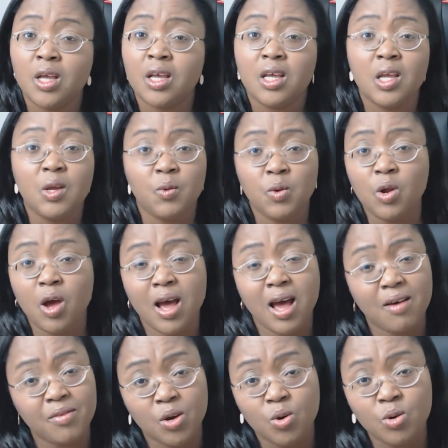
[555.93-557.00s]
he will not
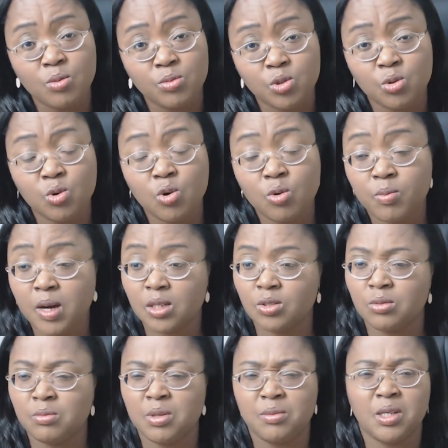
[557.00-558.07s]
have a home to go back
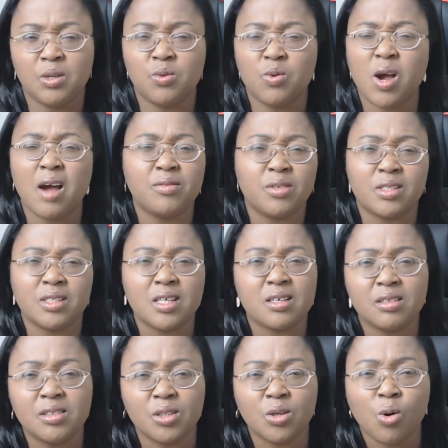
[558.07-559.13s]
to. Maybe they will have to
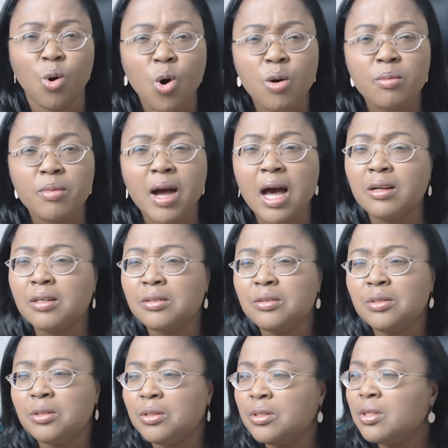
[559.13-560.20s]
sell the home, I
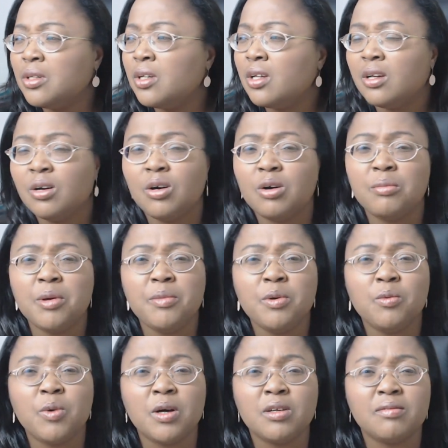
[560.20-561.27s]
don't know, or
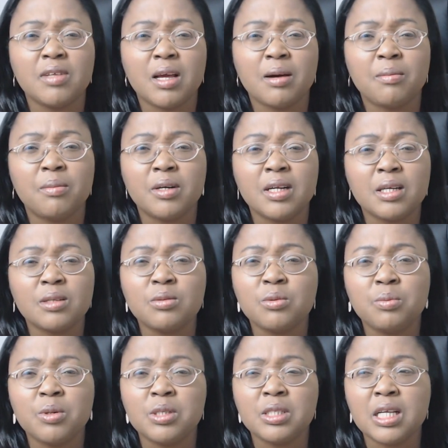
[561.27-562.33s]
maybe one of their brothers
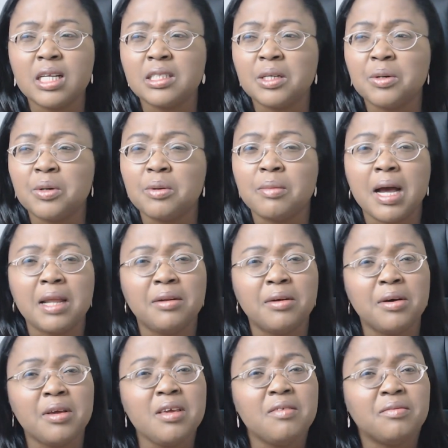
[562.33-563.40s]
will possess the home, I
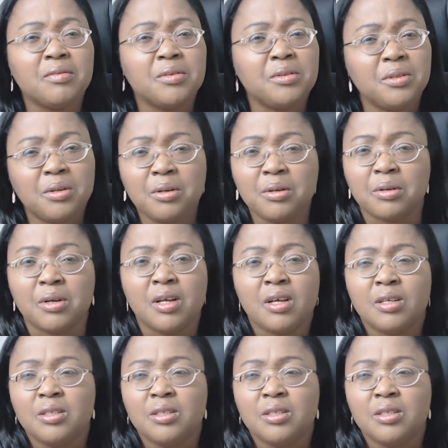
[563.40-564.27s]
don't even know.